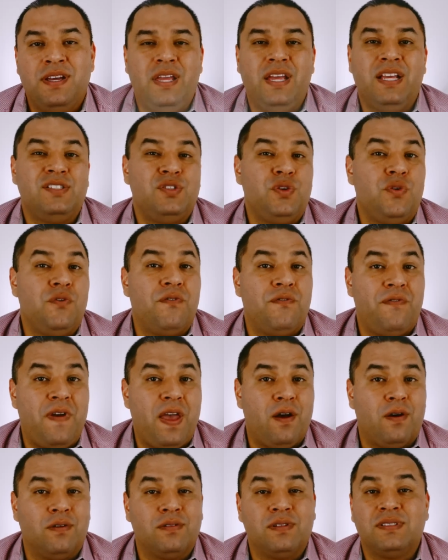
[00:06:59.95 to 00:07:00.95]
is you
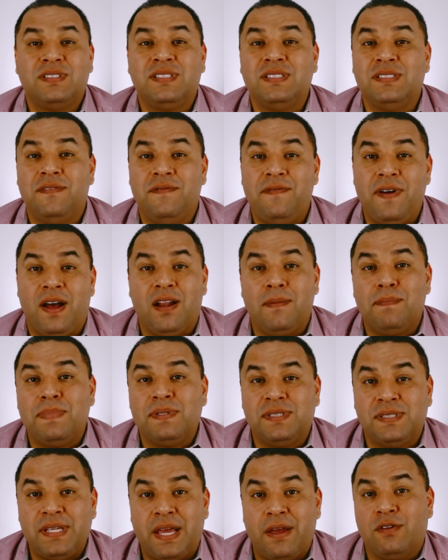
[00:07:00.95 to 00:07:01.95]
failed to develop a
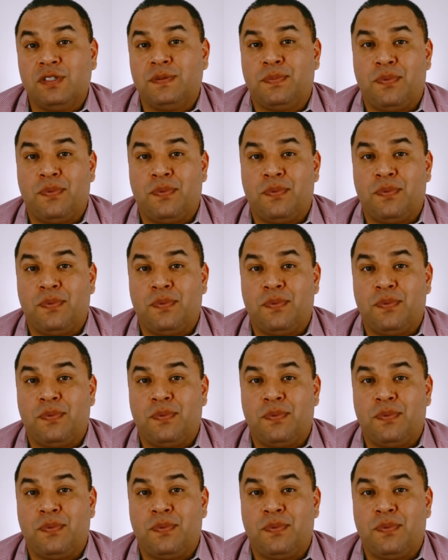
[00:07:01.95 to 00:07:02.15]
sales